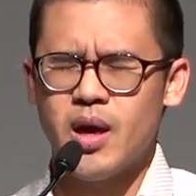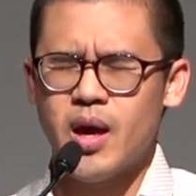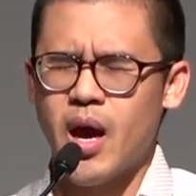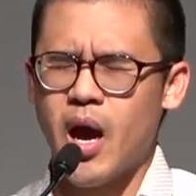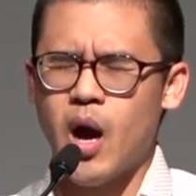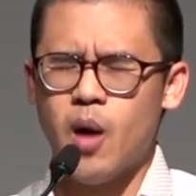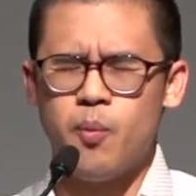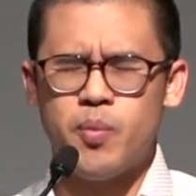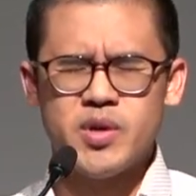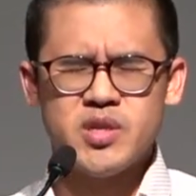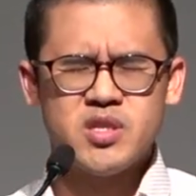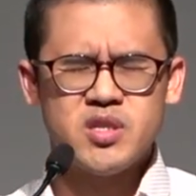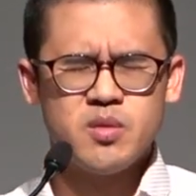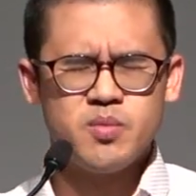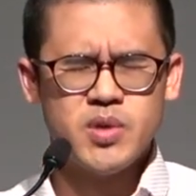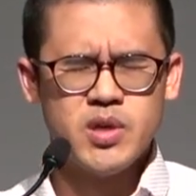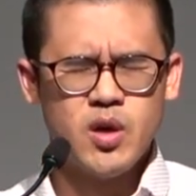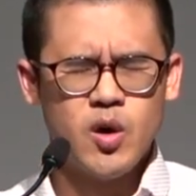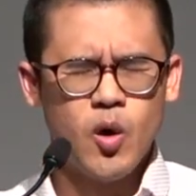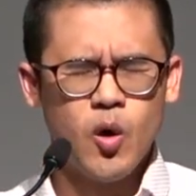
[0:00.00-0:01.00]
Help us to
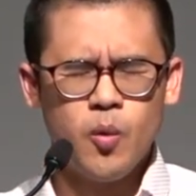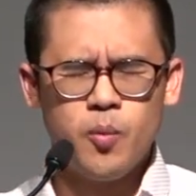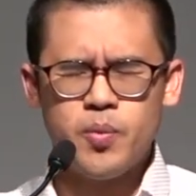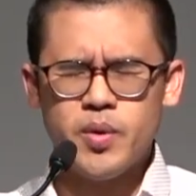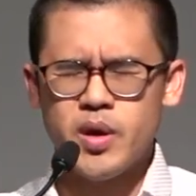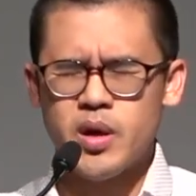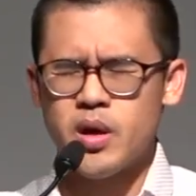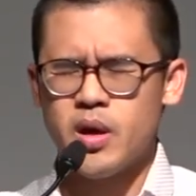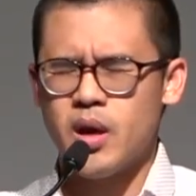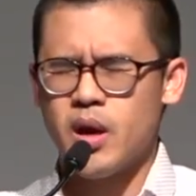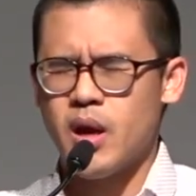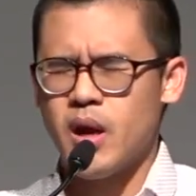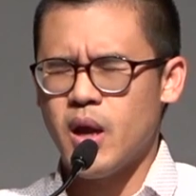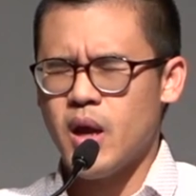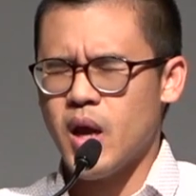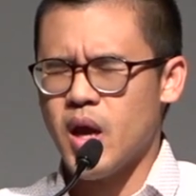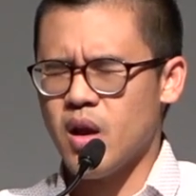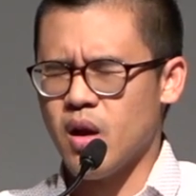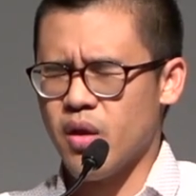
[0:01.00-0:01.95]
be open and